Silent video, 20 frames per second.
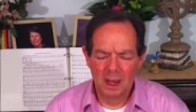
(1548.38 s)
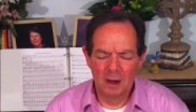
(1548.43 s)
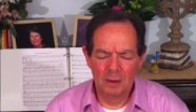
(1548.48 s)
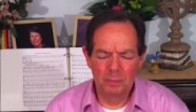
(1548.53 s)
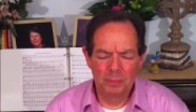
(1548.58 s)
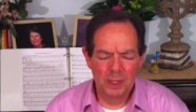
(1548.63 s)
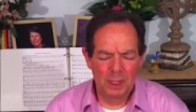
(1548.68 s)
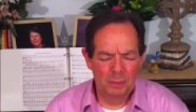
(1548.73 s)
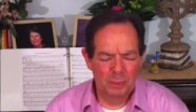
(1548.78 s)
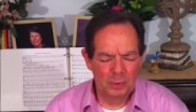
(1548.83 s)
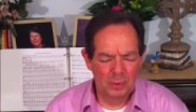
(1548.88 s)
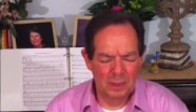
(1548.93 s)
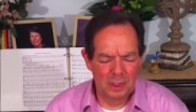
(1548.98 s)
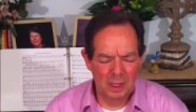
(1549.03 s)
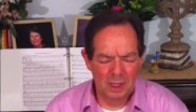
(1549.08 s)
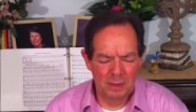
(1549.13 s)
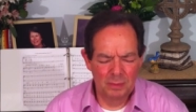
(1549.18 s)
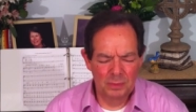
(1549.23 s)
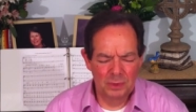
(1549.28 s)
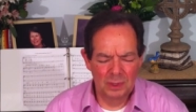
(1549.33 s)
our people
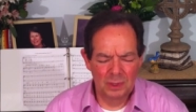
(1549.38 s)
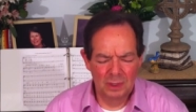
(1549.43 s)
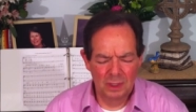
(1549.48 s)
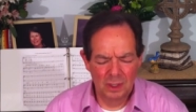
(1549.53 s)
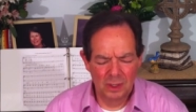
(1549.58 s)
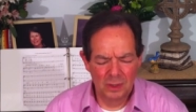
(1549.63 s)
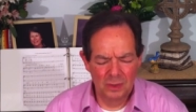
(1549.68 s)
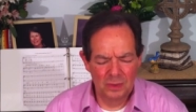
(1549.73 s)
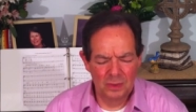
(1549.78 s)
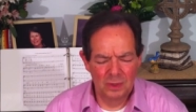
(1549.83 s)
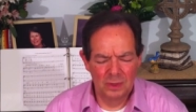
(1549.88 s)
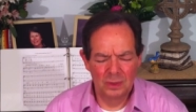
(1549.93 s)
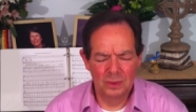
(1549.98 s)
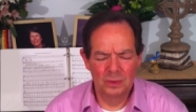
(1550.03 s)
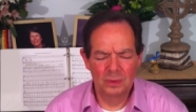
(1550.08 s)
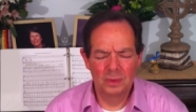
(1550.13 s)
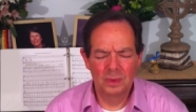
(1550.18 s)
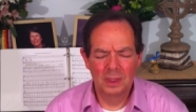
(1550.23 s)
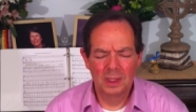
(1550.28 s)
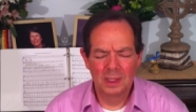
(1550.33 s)
come to know you
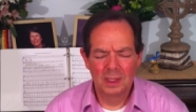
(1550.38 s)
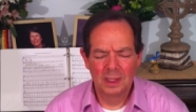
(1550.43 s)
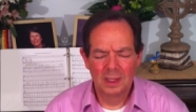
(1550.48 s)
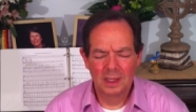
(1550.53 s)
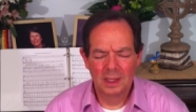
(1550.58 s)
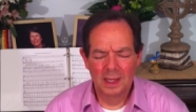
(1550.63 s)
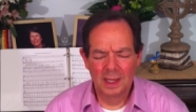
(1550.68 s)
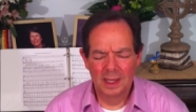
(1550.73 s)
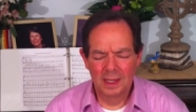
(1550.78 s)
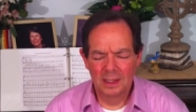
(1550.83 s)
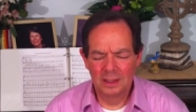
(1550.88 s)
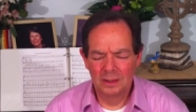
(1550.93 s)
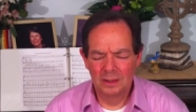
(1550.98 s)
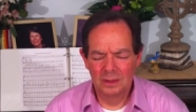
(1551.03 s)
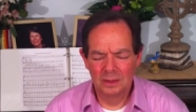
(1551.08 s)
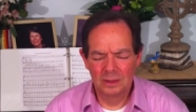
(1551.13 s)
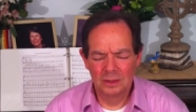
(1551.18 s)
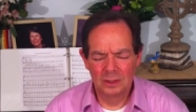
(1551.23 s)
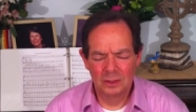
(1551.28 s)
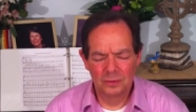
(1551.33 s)
and
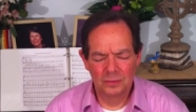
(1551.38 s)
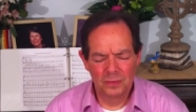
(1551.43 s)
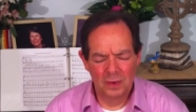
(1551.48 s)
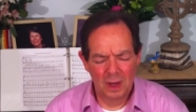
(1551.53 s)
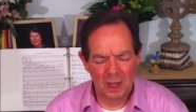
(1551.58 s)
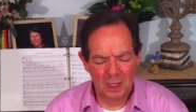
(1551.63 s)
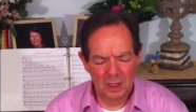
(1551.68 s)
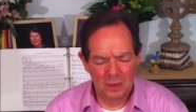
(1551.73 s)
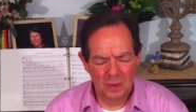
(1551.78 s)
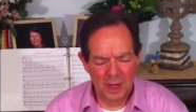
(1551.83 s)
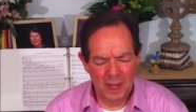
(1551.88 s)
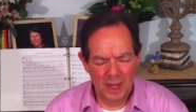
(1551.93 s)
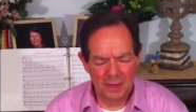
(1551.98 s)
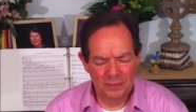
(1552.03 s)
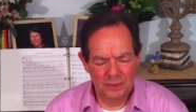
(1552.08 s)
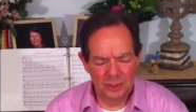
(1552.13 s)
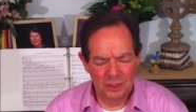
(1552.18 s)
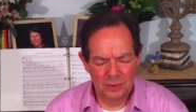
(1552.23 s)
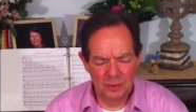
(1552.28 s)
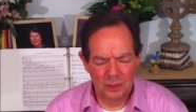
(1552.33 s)
follow
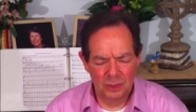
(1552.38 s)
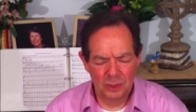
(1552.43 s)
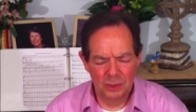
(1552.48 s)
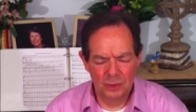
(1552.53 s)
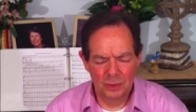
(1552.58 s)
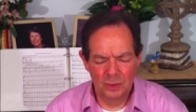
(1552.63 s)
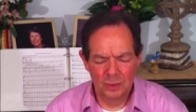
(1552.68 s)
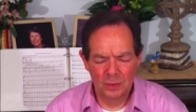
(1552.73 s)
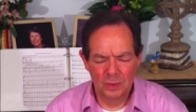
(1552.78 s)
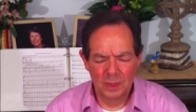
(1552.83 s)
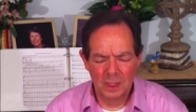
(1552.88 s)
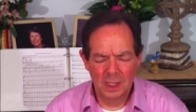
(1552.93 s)
after you,